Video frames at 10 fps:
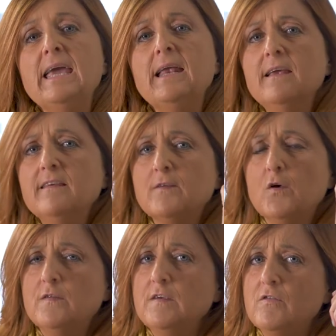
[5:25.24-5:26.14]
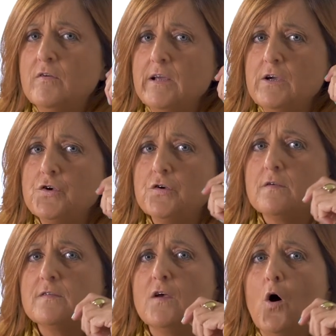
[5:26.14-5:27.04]
In his
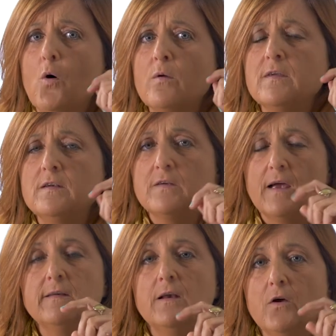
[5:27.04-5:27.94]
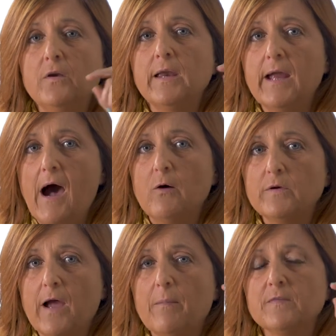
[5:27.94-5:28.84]
considerations on the intended learning
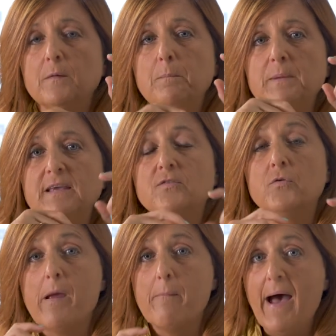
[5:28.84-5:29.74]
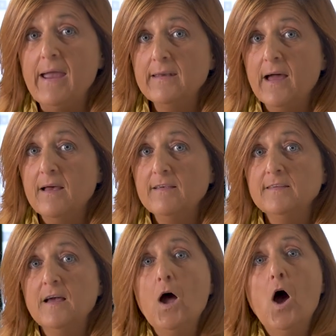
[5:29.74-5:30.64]
outcomes, Biggs reminds us
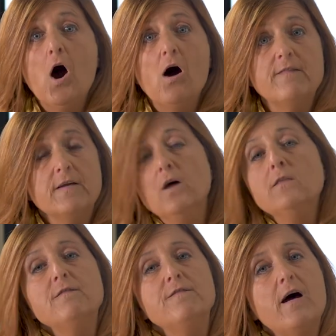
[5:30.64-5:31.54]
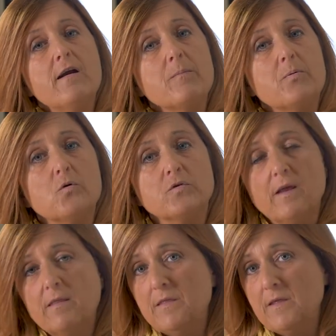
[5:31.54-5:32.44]
of another very
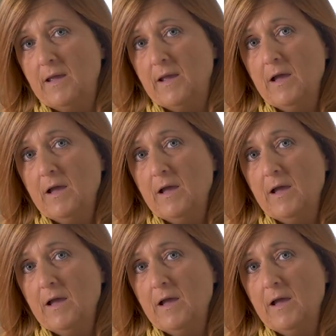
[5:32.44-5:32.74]
important thing.